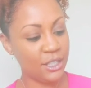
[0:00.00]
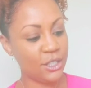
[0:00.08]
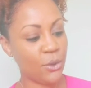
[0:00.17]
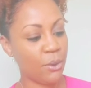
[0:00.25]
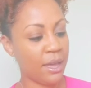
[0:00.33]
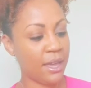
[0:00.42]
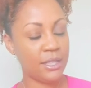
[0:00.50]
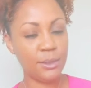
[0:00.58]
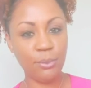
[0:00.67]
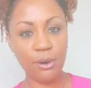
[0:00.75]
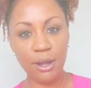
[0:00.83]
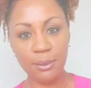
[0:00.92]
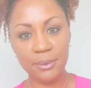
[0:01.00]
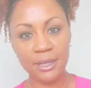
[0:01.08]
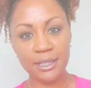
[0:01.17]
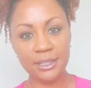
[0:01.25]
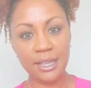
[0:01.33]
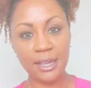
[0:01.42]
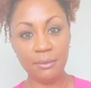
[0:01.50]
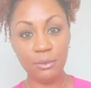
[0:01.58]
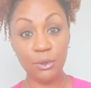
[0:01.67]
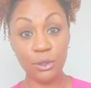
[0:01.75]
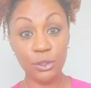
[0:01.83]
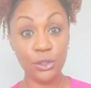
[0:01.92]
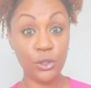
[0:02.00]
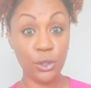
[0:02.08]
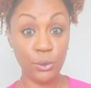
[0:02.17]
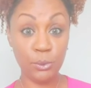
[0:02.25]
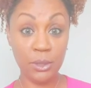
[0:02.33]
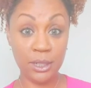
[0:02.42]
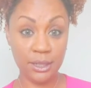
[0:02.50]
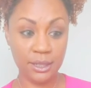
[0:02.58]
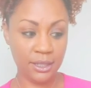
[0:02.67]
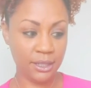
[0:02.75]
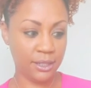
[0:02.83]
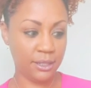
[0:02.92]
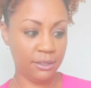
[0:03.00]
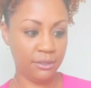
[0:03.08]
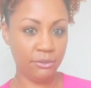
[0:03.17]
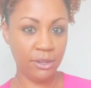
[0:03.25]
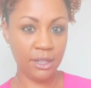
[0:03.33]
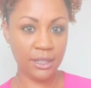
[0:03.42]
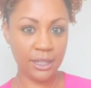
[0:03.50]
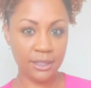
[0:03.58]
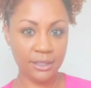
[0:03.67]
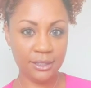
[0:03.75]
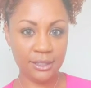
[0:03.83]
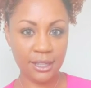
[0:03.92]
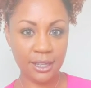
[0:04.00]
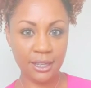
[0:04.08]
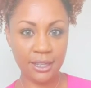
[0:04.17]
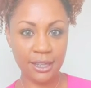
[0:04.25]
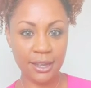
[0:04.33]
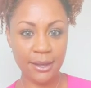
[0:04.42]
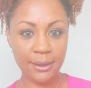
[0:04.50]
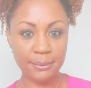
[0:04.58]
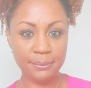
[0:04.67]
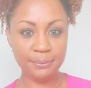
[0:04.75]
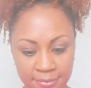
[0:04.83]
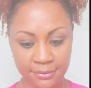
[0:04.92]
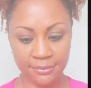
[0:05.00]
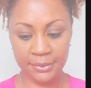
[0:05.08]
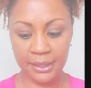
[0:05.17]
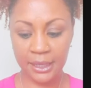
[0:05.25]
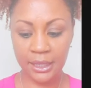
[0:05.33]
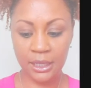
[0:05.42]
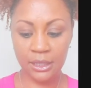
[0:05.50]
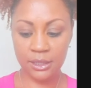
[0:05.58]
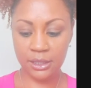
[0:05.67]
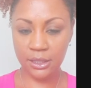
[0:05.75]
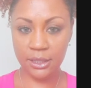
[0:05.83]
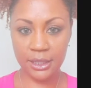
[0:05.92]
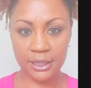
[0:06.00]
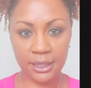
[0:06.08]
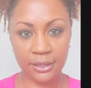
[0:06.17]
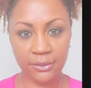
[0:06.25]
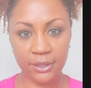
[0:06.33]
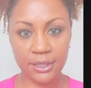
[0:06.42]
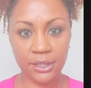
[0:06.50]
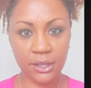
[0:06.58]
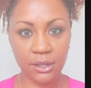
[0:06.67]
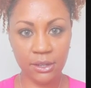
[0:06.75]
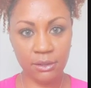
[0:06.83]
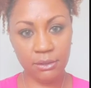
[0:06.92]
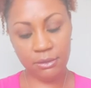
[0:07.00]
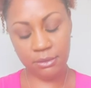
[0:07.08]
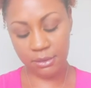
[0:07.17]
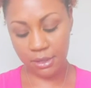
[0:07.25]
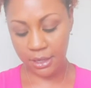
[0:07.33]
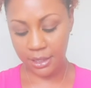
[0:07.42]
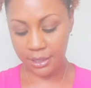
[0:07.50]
So as promised, I'm going to show you what the ring light looks like. So let's give this a go.